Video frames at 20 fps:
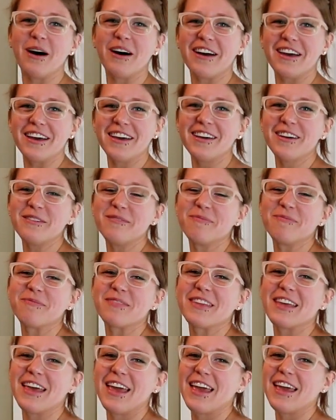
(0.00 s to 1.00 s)
pocket,
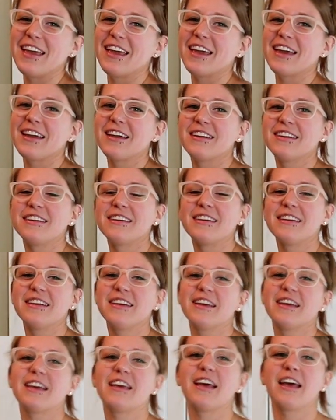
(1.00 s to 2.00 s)
and
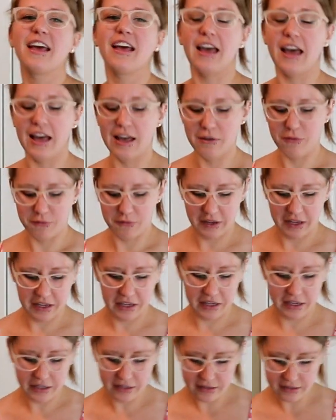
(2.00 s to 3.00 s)
I
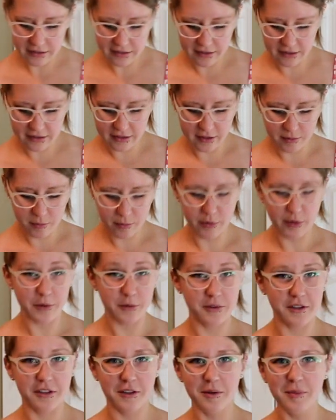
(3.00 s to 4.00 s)
find,
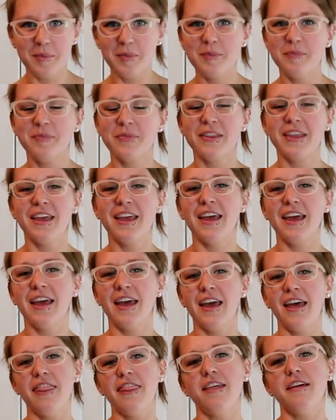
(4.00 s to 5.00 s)
pro tip,
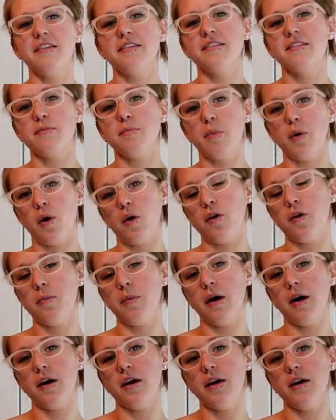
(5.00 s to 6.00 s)
that a smaller
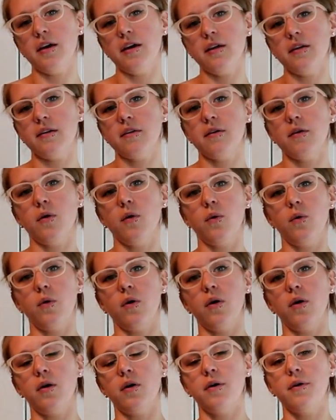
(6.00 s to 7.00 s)
pocket,
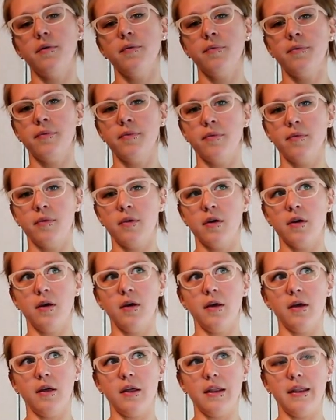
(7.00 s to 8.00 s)
or
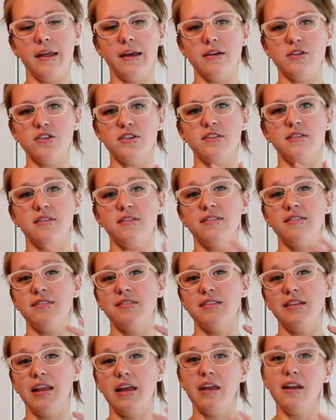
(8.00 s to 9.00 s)
like just a
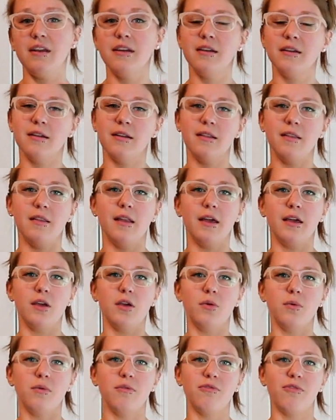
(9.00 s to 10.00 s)
slit
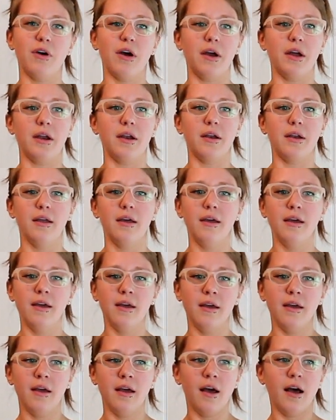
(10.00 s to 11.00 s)
like you would find
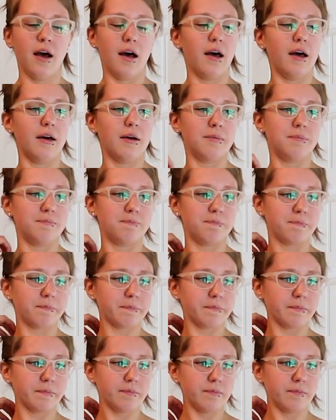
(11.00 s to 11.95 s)
on